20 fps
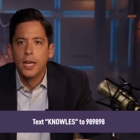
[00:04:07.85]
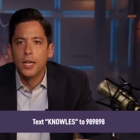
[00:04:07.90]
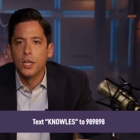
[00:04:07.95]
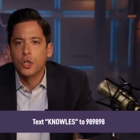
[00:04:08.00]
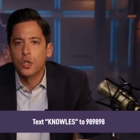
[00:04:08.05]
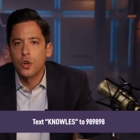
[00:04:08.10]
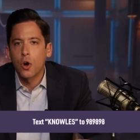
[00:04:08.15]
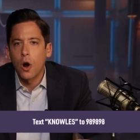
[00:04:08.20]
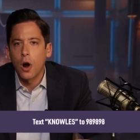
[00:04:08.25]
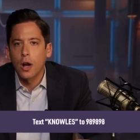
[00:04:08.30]

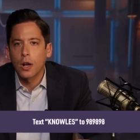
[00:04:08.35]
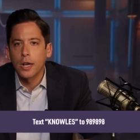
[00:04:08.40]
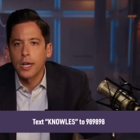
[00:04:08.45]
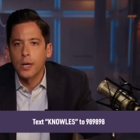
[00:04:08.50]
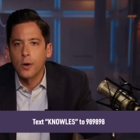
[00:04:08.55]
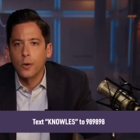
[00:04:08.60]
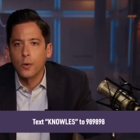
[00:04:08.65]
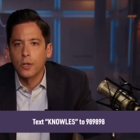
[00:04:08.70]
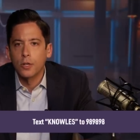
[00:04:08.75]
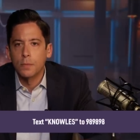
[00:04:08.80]
Historically,
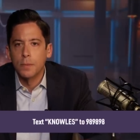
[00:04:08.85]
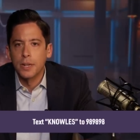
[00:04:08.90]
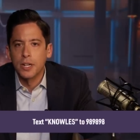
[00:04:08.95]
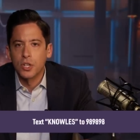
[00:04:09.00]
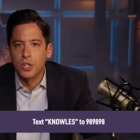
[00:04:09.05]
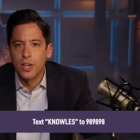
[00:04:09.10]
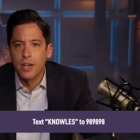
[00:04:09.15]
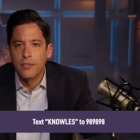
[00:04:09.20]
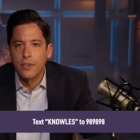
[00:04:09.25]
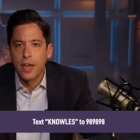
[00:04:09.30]
gold has been
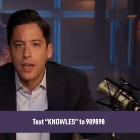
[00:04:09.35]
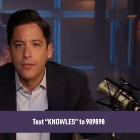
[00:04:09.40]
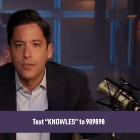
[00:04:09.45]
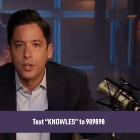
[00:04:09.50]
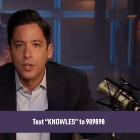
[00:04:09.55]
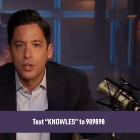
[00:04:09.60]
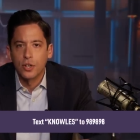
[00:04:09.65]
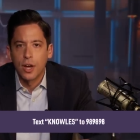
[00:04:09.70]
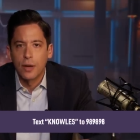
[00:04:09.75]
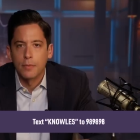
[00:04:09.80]
a safe
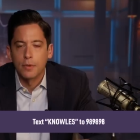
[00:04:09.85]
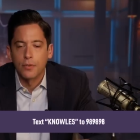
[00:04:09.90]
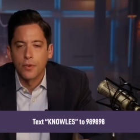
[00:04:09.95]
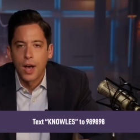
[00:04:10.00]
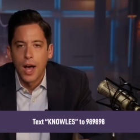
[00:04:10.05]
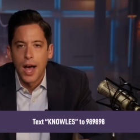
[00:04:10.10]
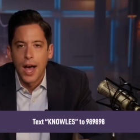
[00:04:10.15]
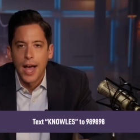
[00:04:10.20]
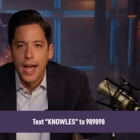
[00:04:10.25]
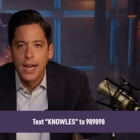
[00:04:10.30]
haven in times of
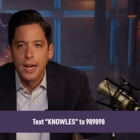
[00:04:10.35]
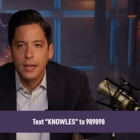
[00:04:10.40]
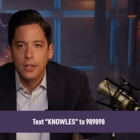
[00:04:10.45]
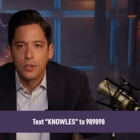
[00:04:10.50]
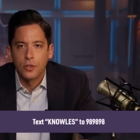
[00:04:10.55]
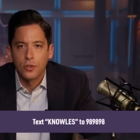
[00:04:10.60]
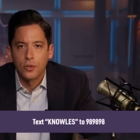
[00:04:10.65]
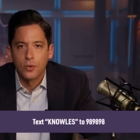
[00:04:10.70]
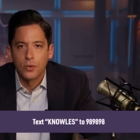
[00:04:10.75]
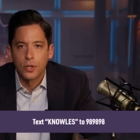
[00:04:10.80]
high
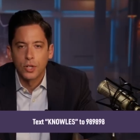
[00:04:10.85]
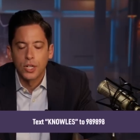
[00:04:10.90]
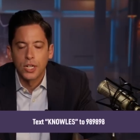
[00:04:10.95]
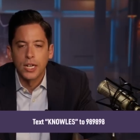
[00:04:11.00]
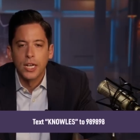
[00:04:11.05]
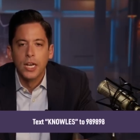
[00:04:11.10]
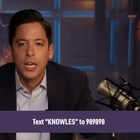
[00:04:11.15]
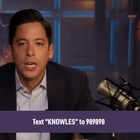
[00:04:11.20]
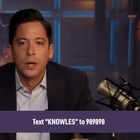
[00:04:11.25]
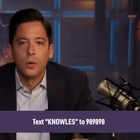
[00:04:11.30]

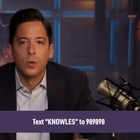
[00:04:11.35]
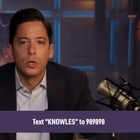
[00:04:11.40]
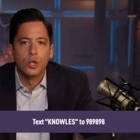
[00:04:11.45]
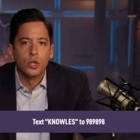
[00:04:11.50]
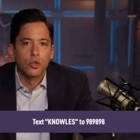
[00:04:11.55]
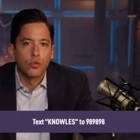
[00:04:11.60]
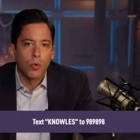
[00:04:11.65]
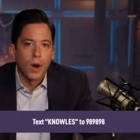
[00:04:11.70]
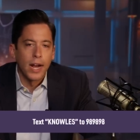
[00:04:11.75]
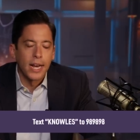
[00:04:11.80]
uncertainty,
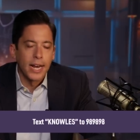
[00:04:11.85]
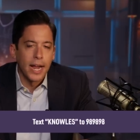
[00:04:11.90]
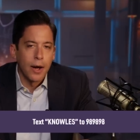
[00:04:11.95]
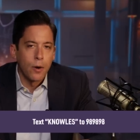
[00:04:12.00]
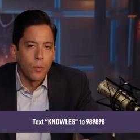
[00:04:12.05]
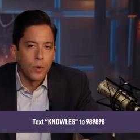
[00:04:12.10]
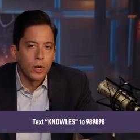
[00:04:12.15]
which is right now.